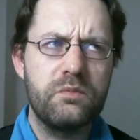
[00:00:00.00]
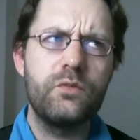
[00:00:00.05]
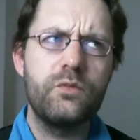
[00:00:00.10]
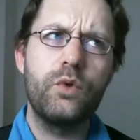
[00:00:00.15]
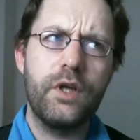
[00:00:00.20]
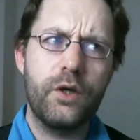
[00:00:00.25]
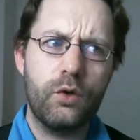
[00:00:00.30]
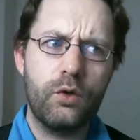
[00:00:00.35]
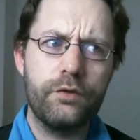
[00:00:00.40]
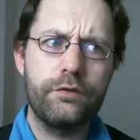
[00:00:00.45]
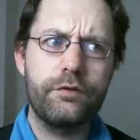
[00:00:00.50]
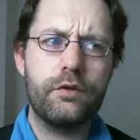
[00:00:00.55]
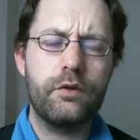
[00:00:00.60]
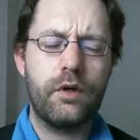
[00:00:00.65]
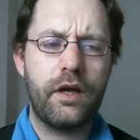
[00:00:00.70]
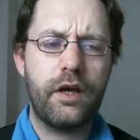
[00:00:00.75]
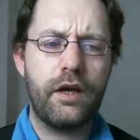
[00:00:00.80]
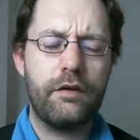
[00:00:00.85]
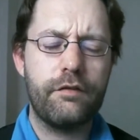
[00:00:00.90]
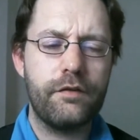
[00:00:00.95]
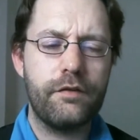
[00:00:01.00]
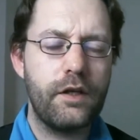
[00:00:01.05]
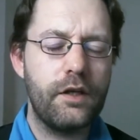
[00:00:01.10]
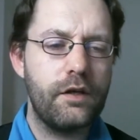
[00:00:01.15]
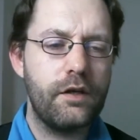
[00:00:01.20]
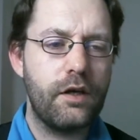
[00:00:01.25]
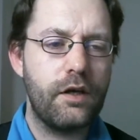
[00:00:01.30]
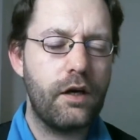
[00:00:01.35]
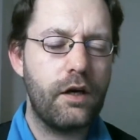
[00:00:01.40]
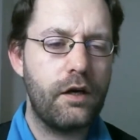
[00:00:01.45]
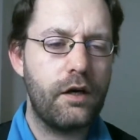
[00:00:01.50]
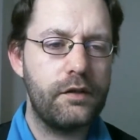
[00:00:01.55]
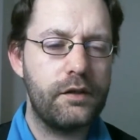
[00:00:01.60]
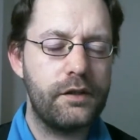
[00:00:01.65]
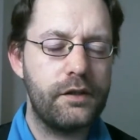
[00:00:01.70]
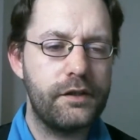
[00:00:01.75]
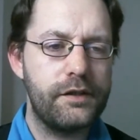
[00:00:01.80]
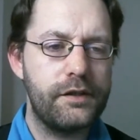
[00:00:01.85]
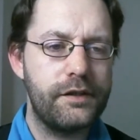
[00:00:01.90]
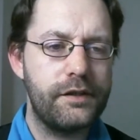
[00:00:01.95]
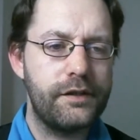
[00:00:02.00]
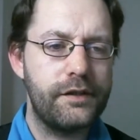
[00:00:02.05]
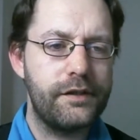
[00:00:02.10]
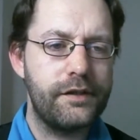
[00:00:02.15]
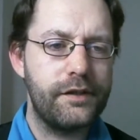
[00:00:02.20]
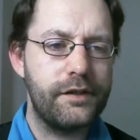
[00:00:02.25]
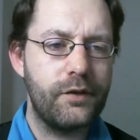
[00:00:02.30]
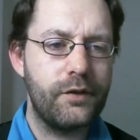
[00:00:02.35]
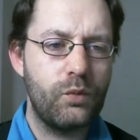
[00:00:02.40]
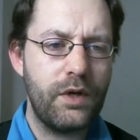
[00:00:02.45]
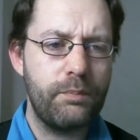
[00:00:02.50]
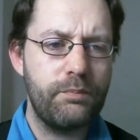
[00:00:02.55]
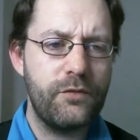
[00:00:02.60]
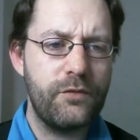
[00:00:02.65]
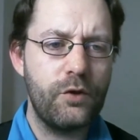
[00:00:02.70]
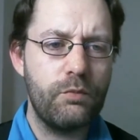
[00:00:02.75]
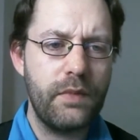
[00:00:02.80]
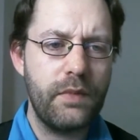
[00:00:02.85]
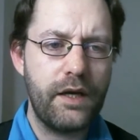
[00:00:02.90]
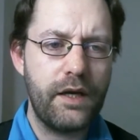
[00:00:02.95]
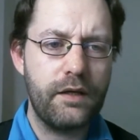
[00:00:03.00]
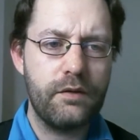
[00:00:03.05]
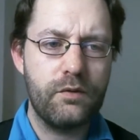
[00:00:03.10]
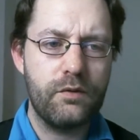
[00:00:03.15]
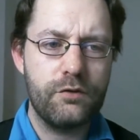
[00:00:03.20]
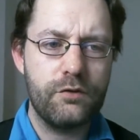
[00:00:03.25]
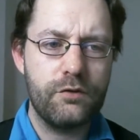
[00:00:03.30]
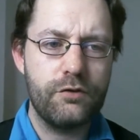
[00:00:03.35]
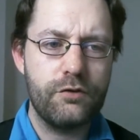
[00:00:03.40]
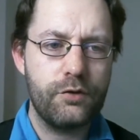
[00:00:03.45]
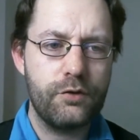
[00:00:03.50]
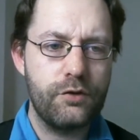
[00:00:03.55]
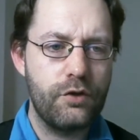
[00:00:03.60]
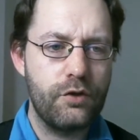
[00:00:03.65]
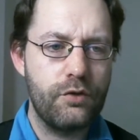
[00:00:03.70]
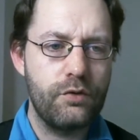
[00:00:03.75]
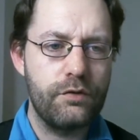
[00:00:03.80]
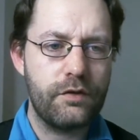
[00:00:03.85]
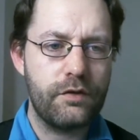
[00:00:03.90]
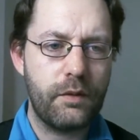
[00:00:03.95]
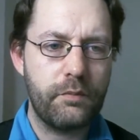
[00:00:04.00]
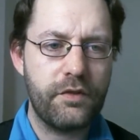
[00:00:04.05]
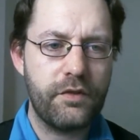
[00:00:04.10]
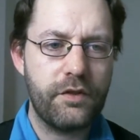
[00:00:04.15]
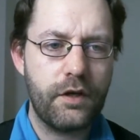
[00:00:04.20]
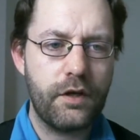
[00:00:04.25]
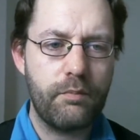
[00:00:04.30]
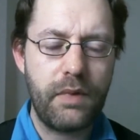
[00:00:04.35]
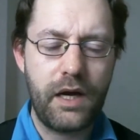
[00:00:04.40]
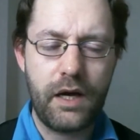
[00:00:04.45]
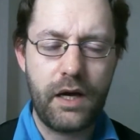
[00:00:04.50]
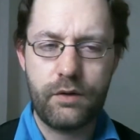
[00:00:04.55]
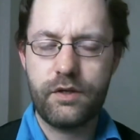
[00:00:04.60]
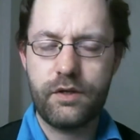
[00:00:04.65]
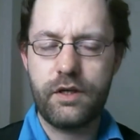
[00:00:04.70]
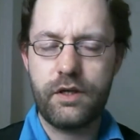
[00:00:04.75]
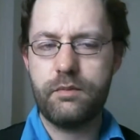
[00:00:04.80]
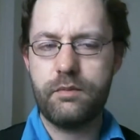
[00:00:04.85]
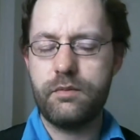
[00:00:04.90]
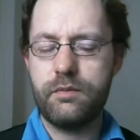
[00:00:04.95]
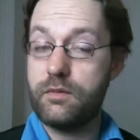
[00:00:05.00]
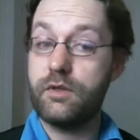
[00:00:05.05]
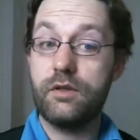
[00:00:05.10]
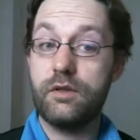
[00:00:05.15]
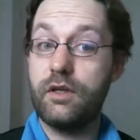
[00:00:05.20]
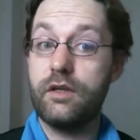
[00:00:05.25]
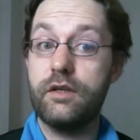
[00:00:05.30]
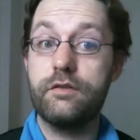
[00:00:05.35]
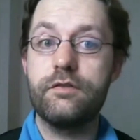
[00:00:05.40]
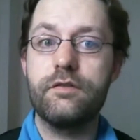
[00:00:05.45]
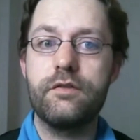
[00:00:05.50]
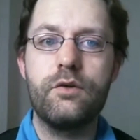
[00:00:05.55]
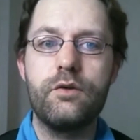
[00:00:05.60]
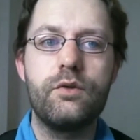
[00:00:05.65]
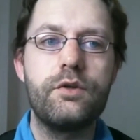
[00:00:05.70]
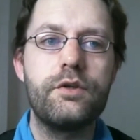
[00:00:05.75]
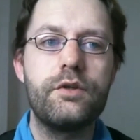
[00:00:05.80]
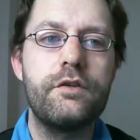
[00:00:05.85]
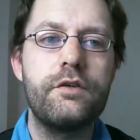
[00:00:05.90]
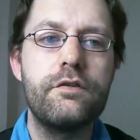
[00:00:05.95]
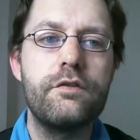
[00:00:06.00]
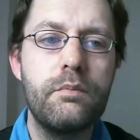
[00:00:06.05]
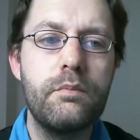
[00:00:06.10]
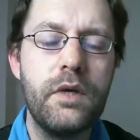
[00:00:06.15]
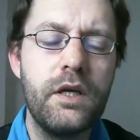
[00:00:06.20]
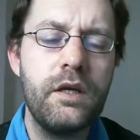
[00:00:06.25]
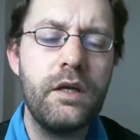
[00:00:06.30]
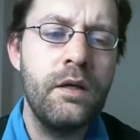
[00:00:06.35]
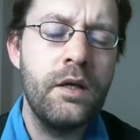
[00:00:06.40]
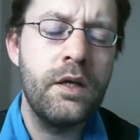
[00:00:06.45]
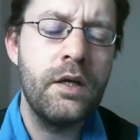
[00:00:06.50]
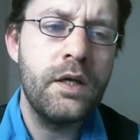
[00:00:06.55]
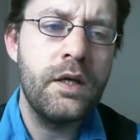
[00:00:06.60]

We also have it in our web domain. Should do something about that, at least according to me.